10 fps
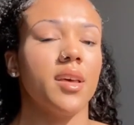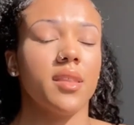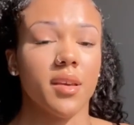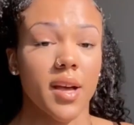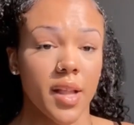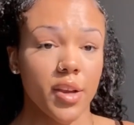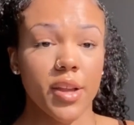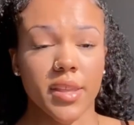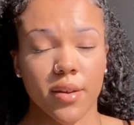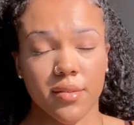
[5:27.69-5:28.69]
The color, I
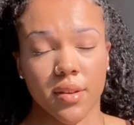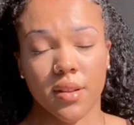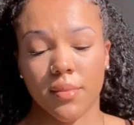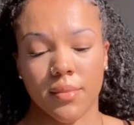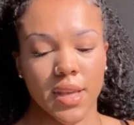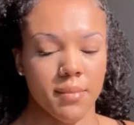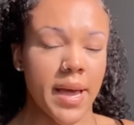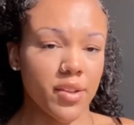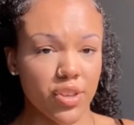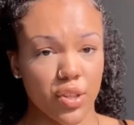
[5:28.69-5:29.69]
thought it was gonna like
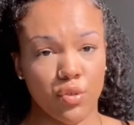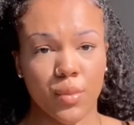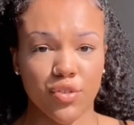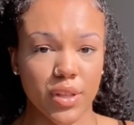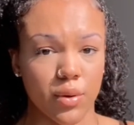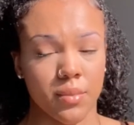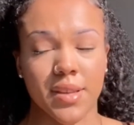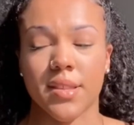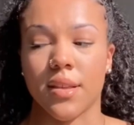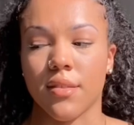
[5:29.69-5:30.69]
match like too much like with my
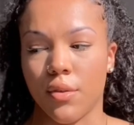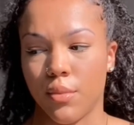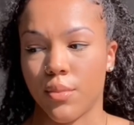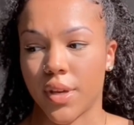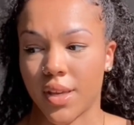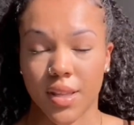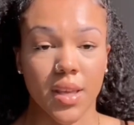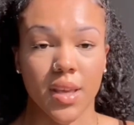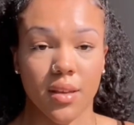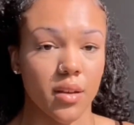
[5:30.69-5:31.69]
skin tone, but
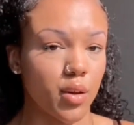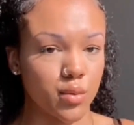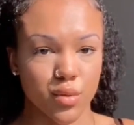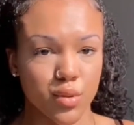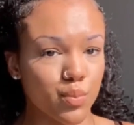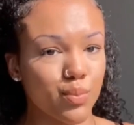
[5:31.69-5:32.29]
like it goes,